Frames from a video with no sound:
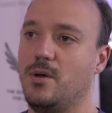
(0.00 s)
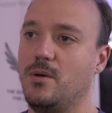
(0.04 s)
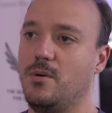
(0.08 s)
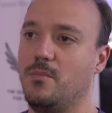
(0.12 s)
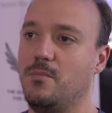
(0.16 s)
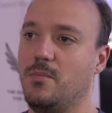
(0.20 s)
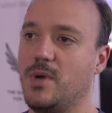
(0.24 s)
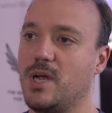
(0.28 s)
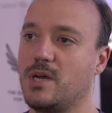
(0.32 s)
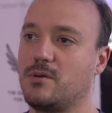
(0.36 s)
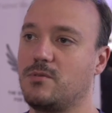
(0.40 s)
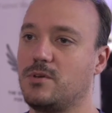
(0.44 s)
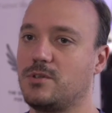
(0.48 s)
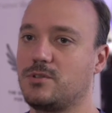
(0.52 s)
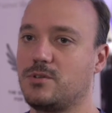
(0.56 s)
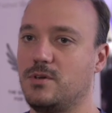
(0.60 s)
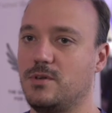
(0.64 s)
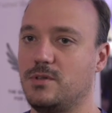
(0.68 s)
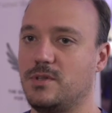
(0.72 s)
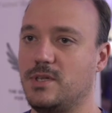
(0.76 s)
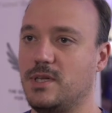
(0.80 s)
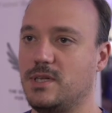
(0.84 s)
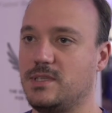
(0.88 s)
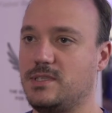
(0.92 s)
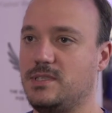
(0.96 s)

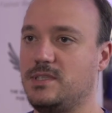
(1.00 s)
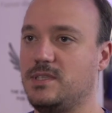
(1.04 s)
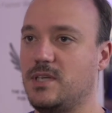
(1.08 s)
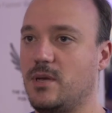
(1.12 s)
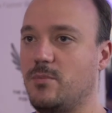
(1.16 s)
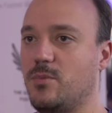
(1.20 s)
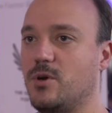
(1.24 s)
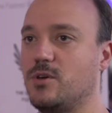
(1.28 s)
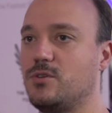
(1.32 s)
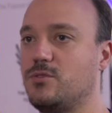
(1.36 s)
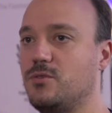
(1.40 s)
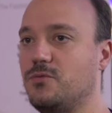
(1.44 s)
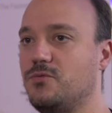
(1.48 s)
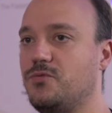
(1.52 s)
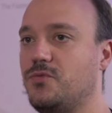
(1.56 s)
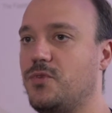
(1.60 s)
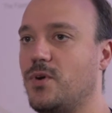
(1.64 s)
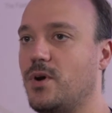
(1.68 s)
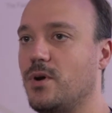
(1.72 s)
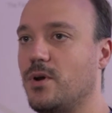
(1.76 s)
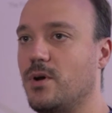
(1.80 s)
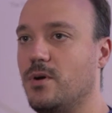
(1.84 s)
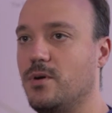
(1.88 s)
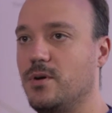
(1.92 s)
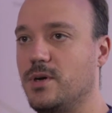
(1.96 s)
microscope that is able to
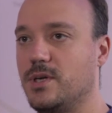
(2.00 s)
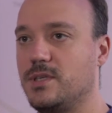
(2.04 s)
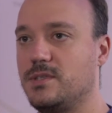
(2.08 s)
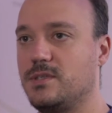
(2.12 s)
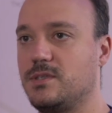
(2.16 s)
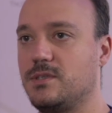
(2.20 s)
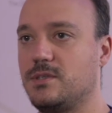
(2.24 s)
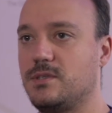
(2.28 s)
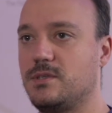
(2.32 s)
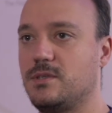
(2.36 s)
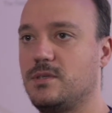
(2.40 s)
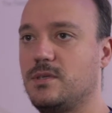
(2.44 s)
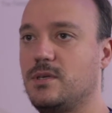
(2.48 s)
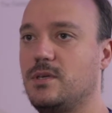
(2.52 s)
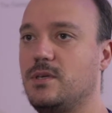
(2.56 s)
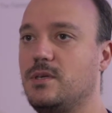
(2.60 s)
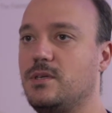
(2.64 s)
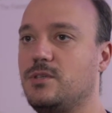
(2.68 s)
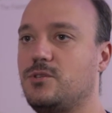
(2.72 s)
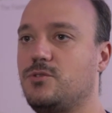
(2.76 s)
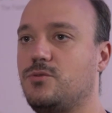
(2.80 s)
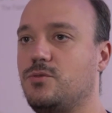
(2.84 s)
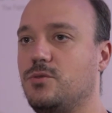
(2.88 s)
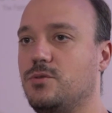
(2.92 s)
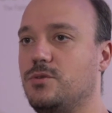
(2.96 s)
follow it
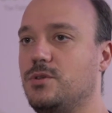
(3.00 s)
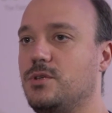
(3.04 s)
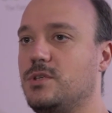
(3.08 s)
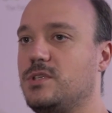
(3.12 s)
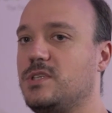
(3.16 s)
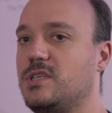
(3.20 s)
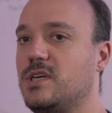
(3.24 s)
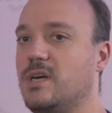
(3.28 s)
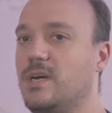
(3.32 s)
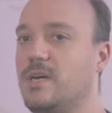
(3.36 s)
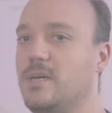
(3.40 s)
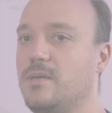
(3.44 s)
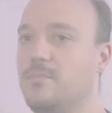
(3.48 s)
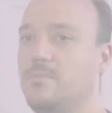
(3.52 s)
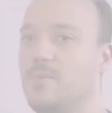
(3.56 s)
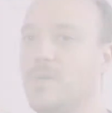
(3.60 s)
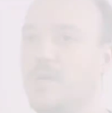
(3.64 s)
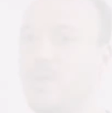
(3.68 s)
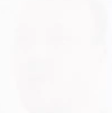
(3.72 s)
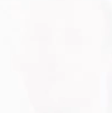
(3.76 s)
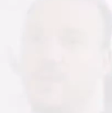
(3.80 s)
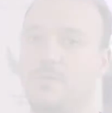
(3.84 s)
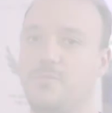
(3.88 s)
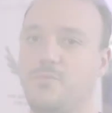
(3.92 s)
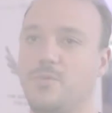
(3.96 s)
through the time.
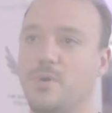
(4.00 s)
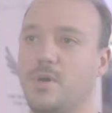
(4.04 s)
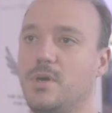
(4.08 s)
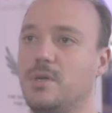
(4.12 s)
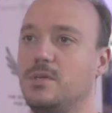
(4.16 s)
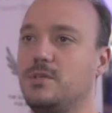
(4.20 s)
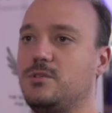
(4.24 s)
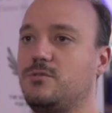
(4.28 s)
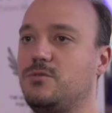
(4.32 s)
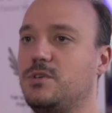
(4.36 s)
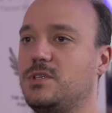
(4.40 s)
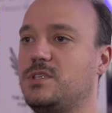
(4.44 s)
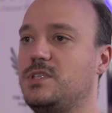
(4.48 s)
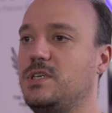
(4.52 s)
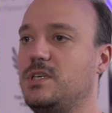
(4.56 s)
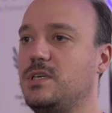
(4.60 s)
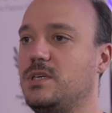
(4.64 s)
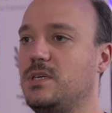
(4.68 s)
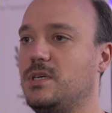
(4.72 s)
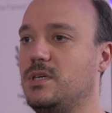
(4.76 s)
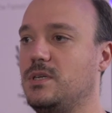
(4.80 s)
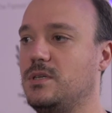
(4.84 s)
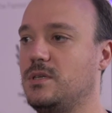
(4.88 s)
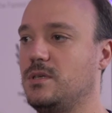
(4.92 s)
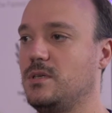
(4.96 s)
If you are interested
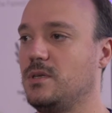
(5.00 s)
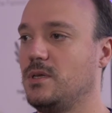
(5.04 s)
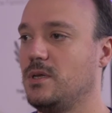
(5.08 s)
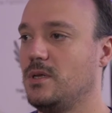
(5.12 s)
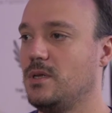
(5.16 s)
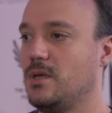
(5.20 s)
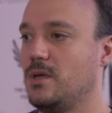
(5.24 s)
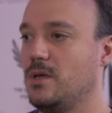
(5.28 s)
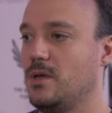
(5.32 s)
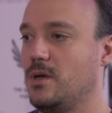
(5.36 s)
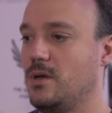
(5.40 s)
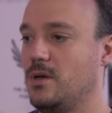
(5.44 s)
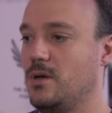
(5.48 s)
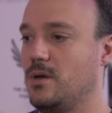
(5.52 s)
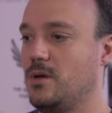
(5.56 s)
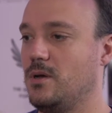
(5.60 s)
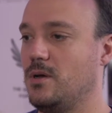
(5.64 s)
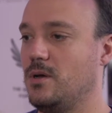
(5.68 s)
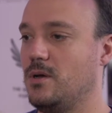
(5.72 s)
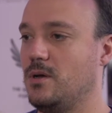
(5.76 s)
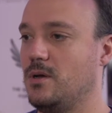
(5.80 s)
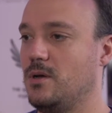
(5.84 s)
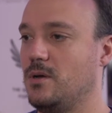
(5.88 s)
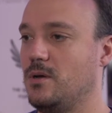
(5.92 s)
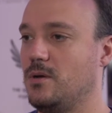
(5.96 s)
in
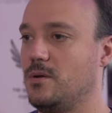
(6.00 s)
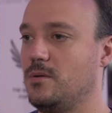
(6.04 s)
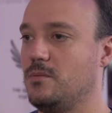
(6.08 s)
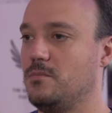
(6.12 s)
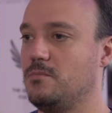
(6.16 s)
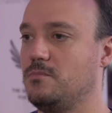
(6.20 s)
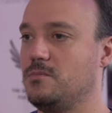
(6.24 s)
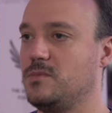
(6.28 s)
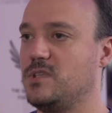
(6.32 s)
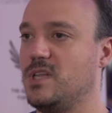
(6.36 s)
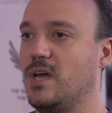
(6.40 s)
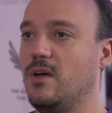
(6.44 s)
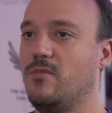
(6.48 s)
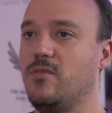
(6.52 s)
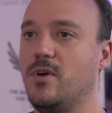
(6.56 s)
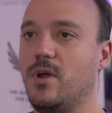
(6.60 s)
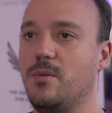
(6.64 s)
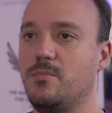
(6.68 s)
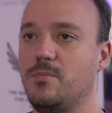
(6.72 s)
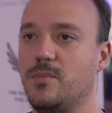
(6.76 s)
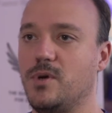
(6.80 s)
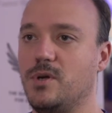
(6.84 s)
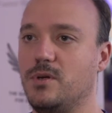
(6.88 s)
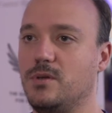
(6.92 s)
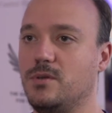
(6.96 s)

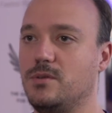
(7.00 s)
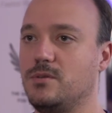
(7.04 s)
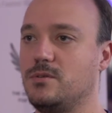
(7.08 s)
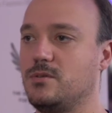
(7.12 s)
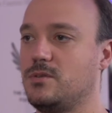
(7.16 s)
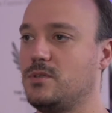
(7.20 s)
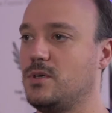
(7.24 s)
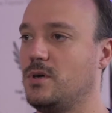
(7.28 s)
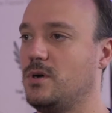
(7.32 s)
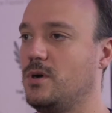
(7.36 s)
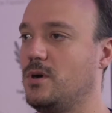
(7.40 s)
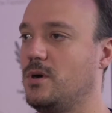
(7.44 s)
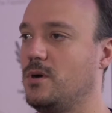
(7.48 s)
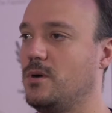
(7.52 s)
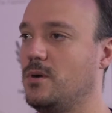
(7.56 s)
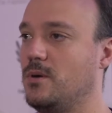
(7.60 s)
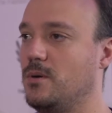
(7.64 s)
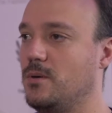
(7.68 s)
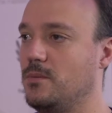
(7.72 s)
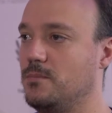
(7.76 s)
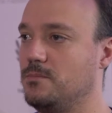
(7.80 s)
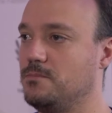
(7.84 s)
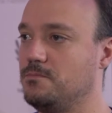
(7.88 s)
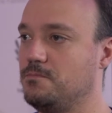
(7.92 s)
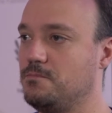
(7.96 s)
development
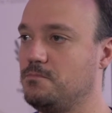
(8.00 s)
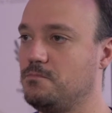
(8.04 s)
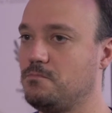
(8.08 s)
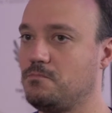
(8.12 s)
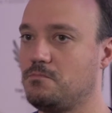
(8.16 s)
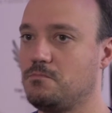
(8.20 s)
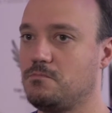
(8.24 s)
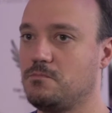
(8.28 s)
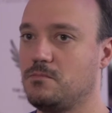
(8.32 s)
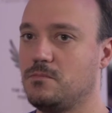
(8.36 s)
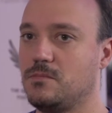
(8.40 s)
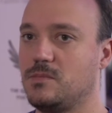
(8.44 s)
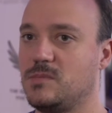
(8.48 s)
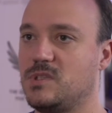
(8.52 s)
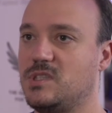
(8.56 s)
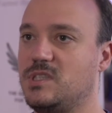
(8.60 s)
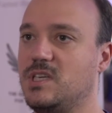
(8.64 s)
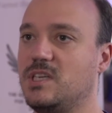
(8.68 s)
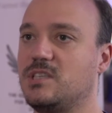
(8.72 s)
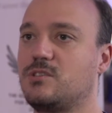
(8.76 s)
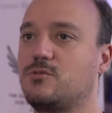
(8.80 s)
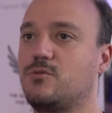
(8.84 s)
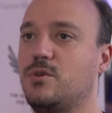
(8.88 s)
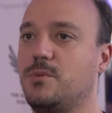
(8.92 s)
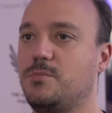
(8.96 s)
or
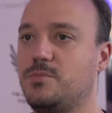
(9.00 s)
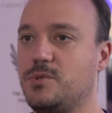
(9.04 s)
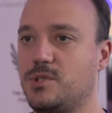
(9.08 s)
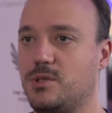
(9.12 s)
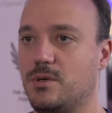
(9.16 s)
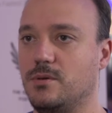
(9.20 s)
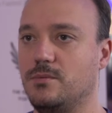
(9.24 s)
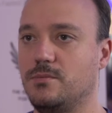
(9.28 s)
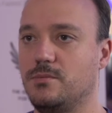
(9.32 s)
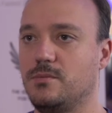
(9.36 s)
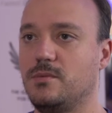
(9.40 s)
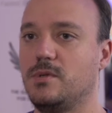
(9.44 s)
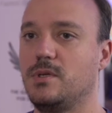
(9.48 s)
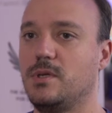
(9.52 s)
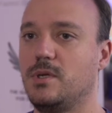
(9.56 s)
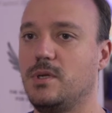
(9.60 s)
description,